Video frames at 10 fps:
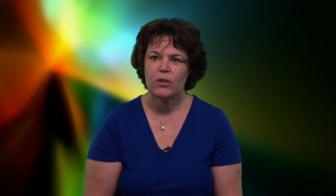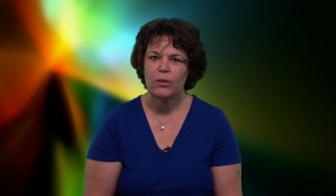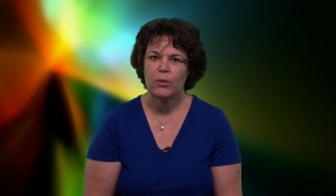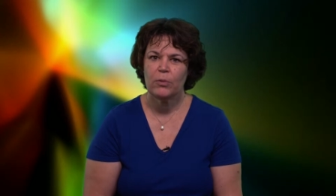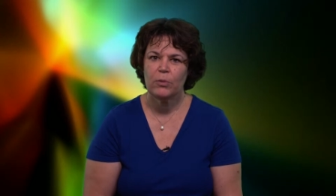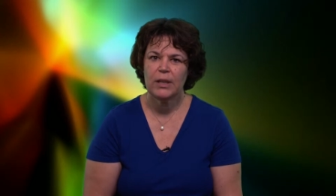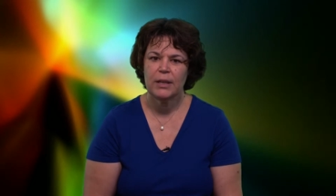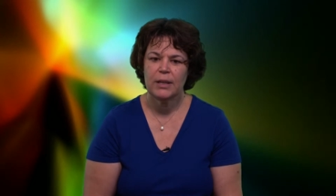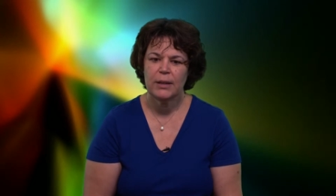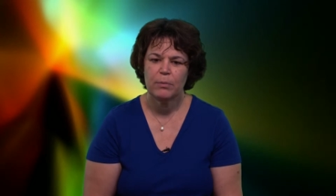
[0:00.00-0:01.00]
uh,
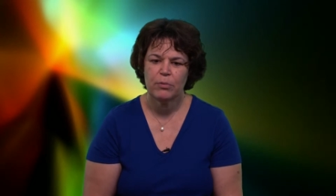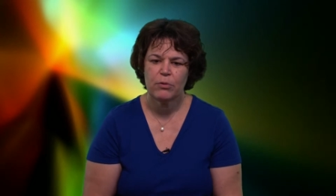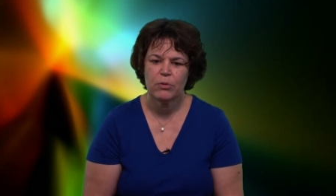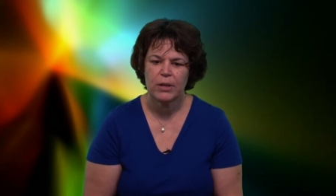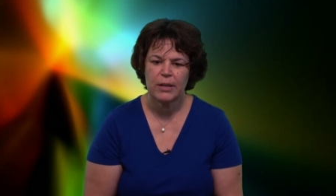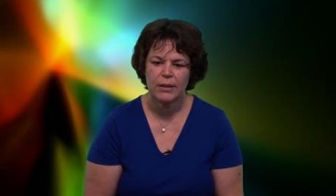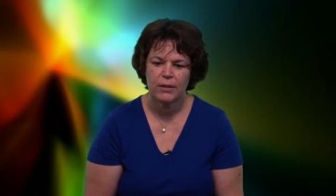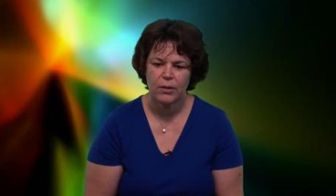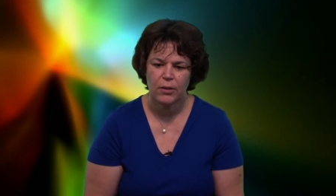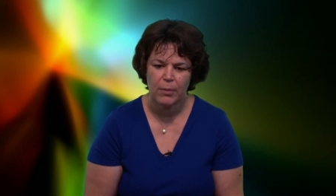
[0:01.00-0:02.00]
we borrow
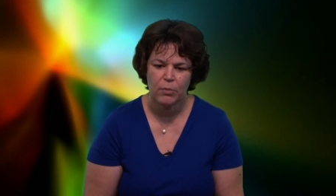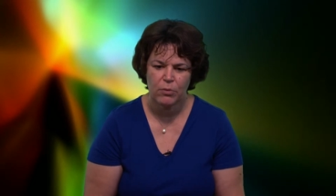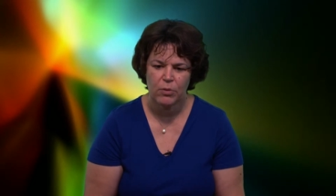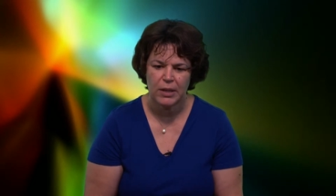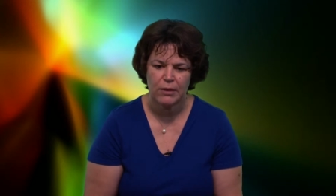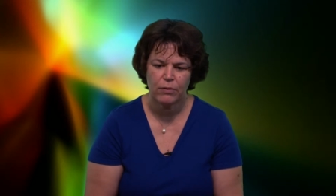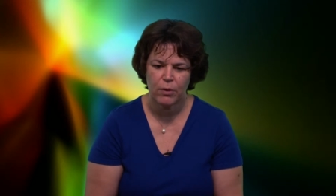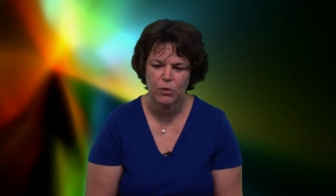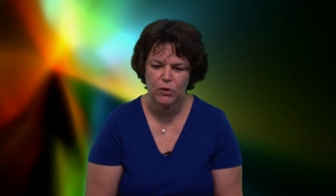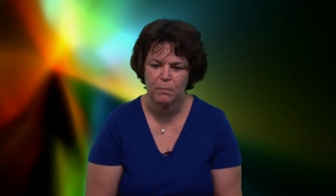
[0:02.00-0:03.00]
it, or uh, I borrow it
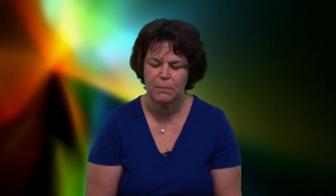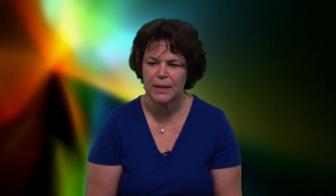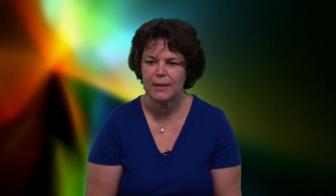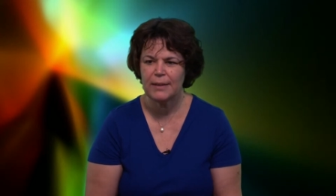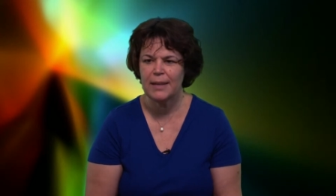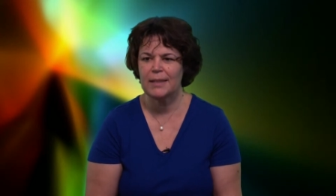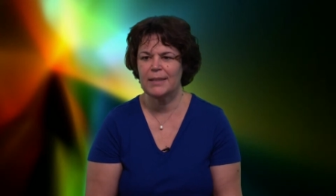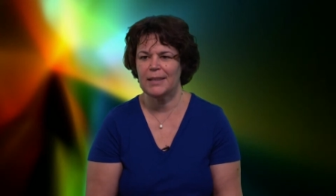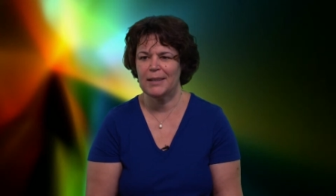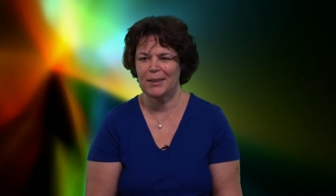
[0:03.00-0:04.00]
from the speed
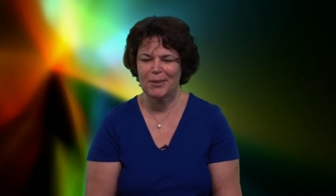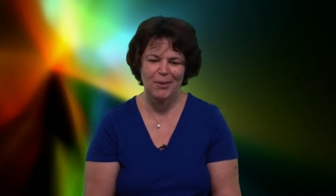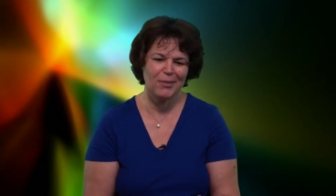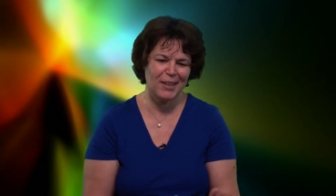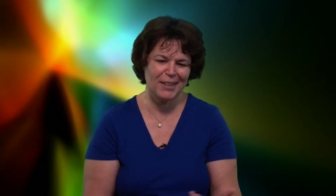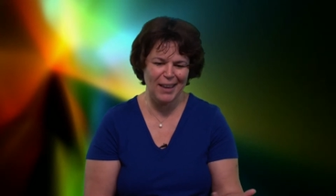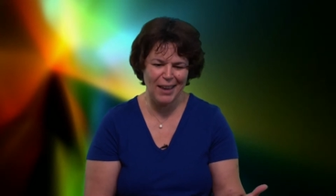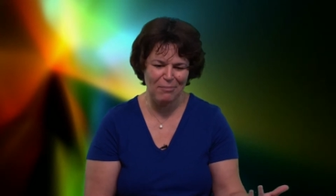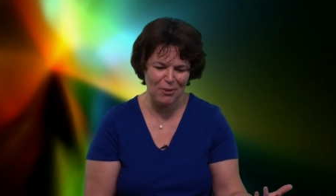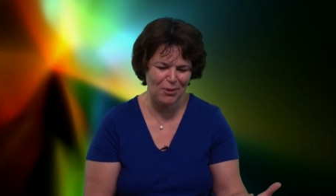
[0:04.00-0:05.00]
dating that
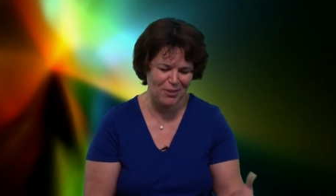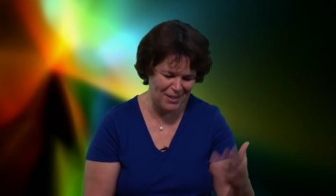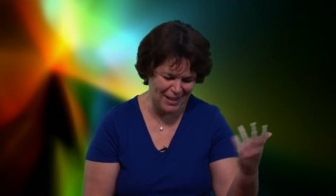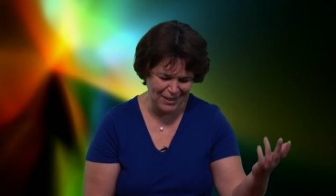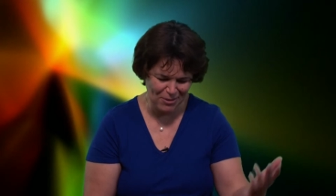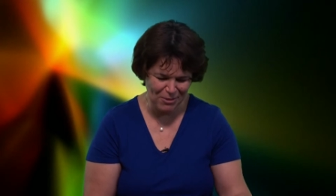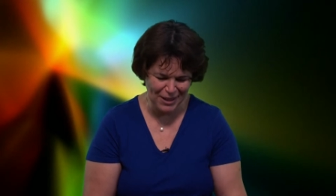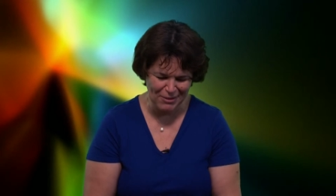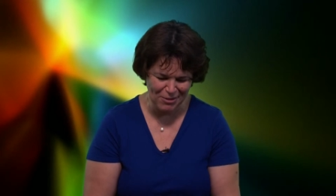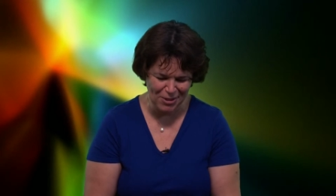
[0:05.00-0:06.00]
happens like
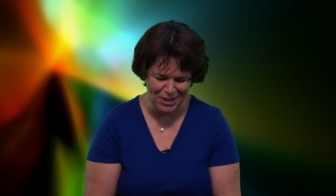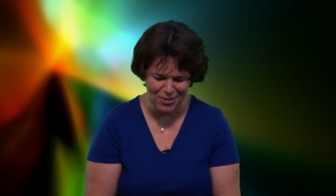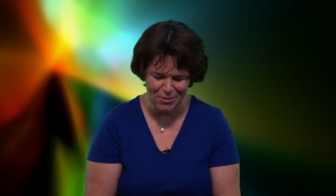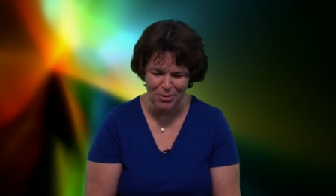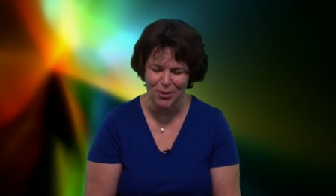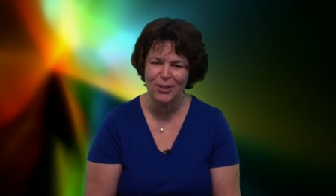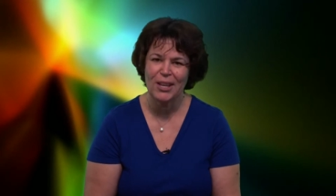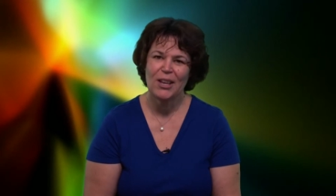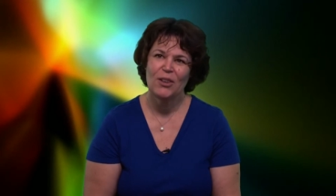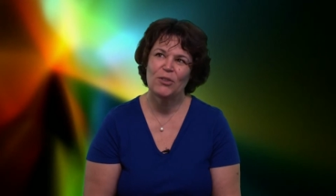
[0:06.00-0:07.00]
wherever in the world.
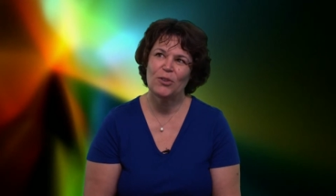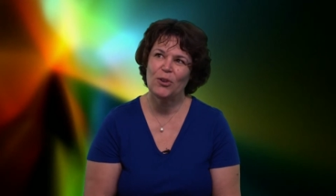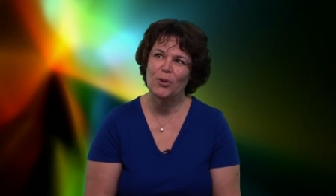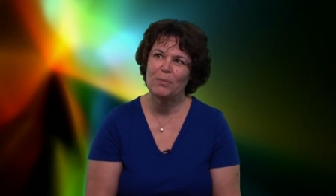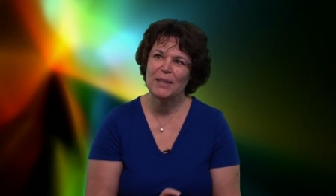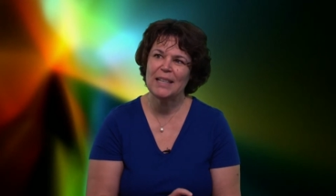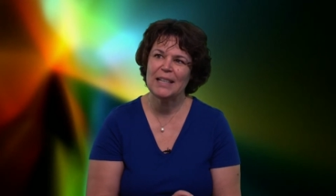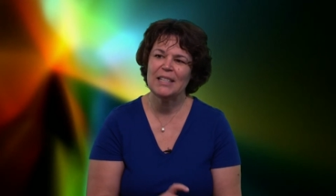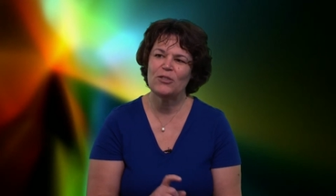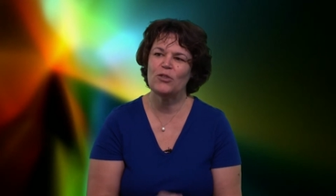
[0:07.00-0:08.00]
So
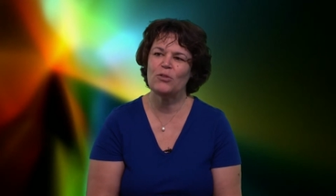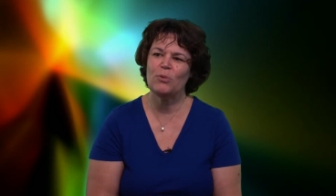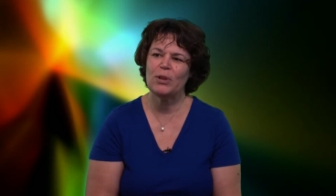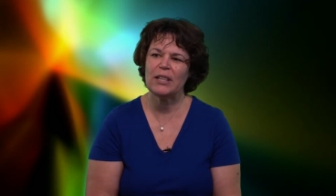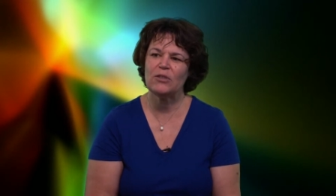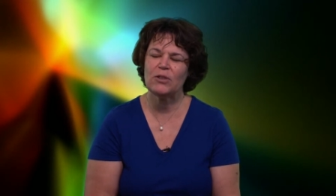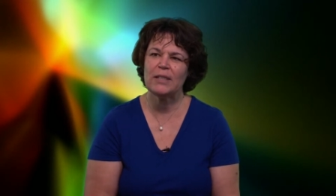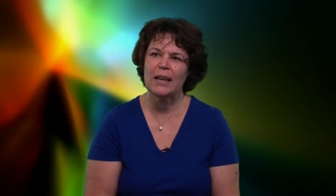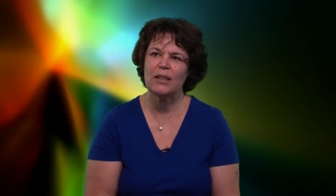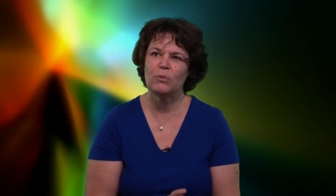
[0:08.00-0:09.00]
basically it's a small
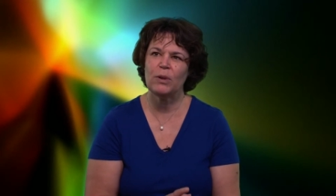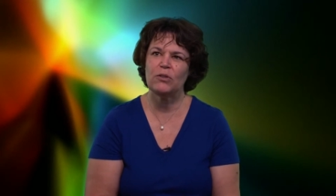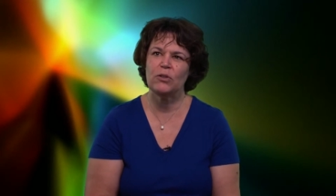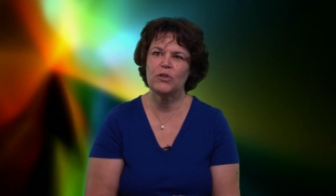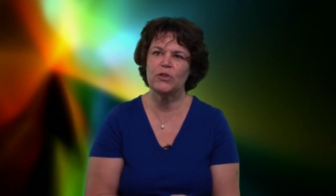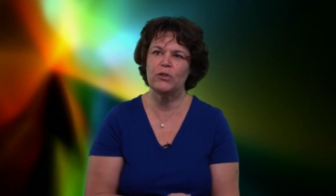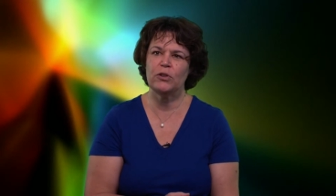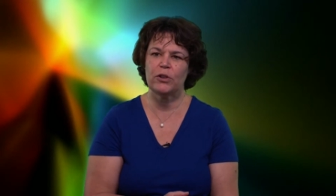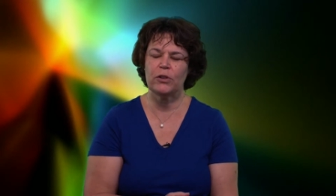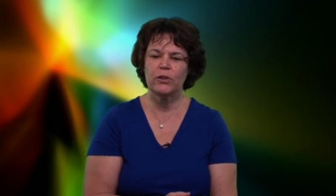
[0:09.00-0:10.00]
exercise where the
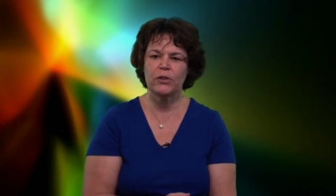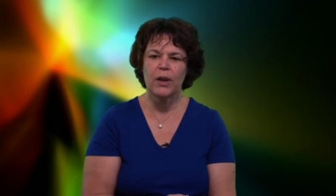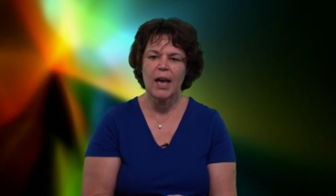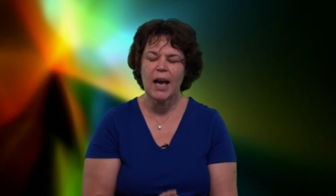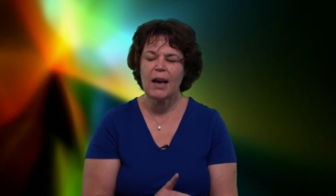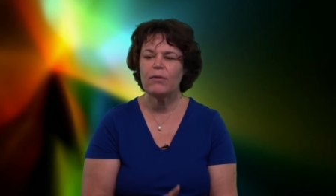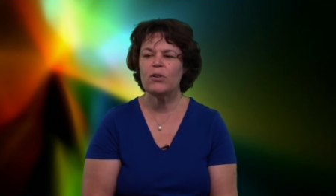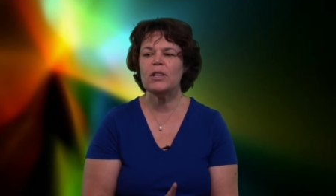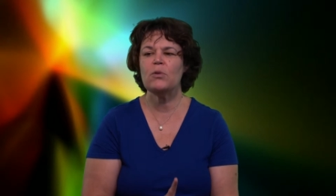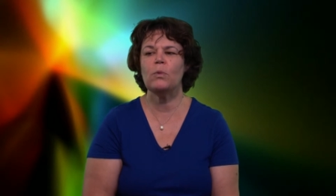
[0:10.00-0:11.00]
students have
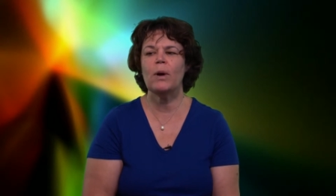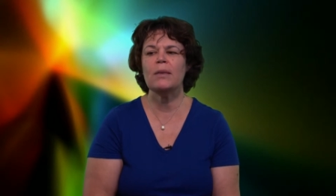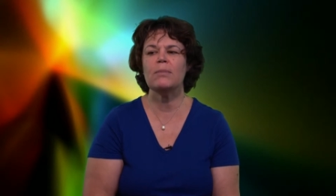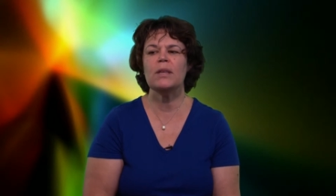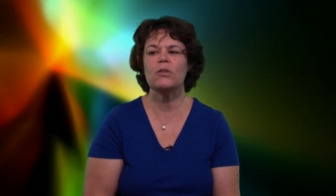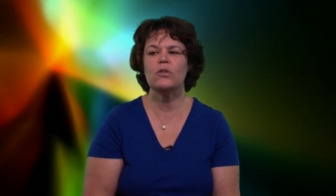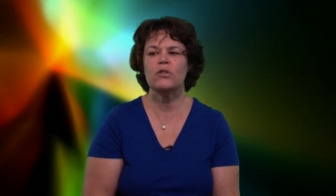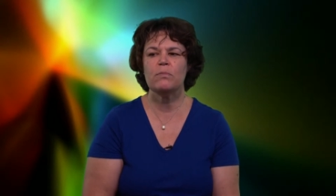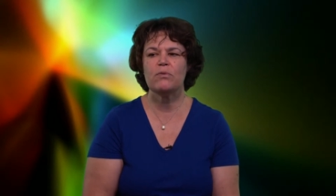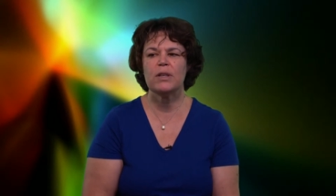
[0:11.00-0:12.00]
only one minute
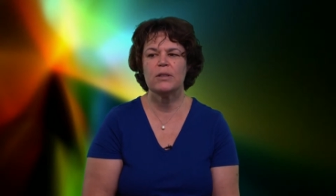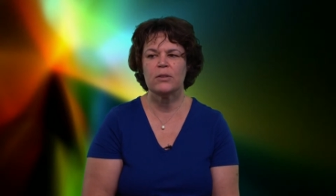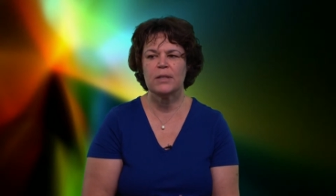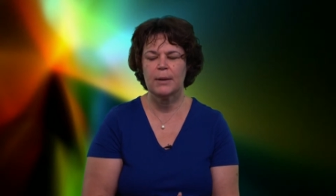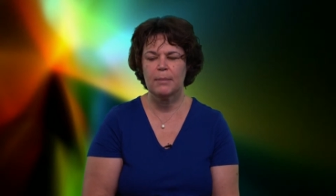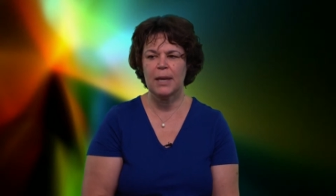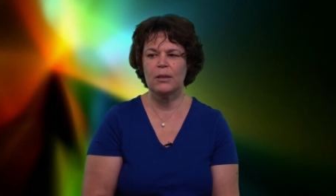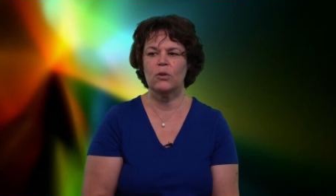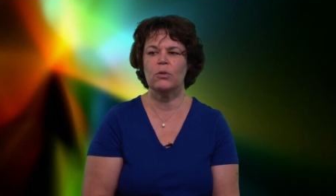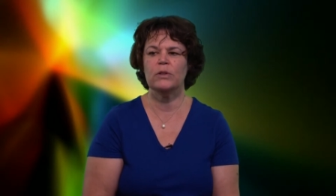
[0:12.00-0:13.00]
to present their
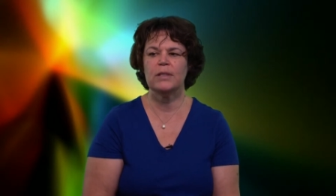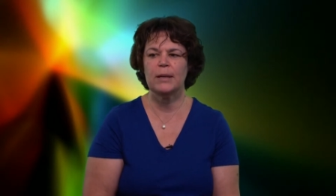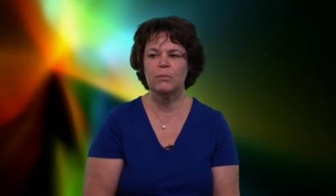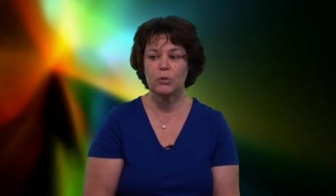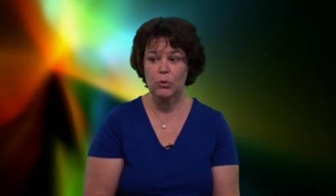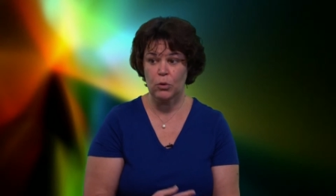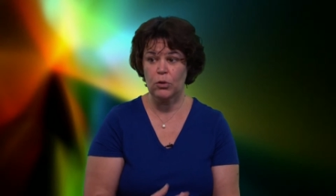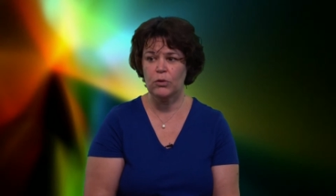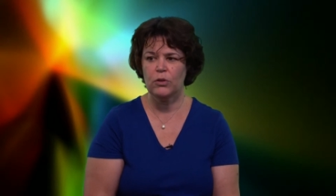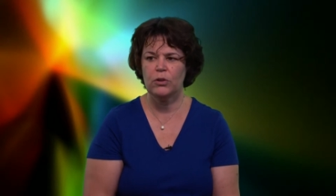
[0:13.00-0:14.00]
main concept to
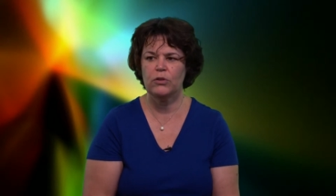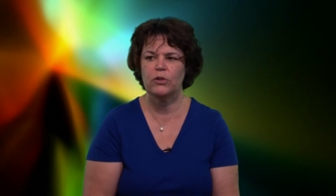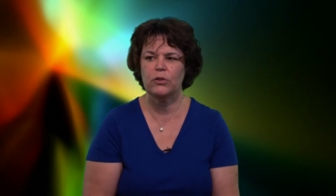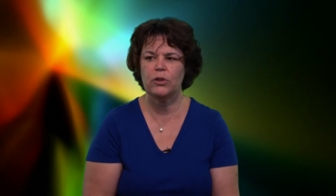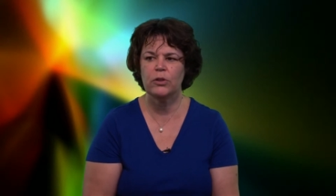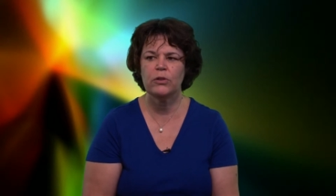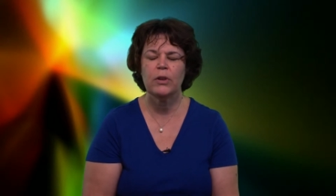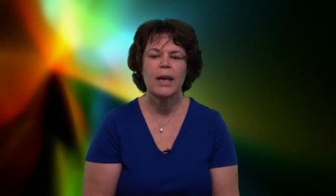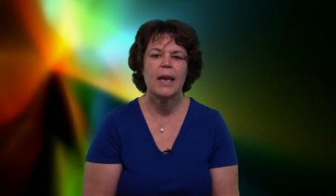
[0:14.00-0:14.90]
another student